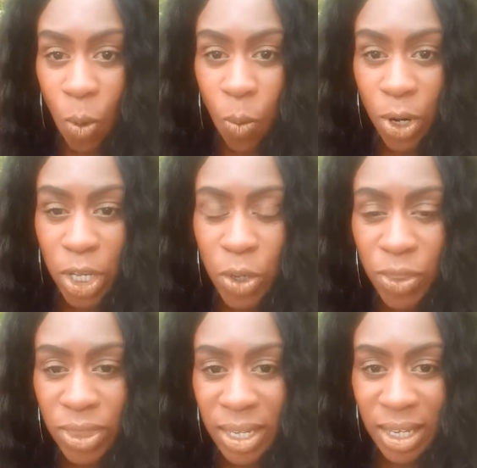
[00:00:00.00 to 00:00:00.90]
What are you
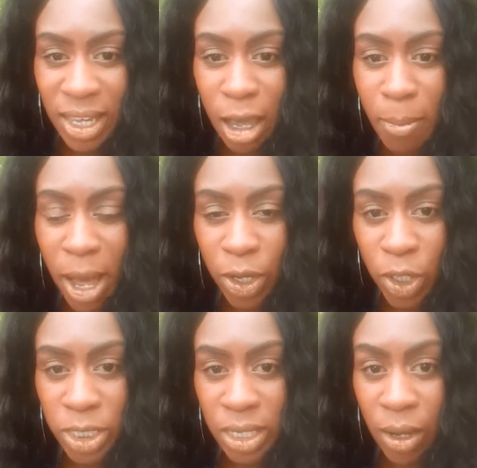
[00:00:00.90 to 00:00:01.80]
thinking about
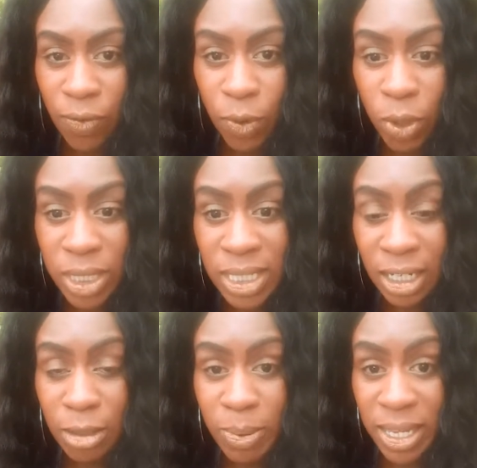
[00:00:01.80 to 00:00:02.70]
yourself on a
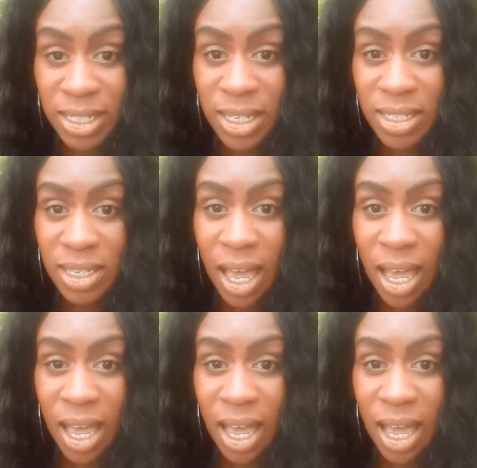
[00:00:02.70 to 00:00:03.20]
daily basis?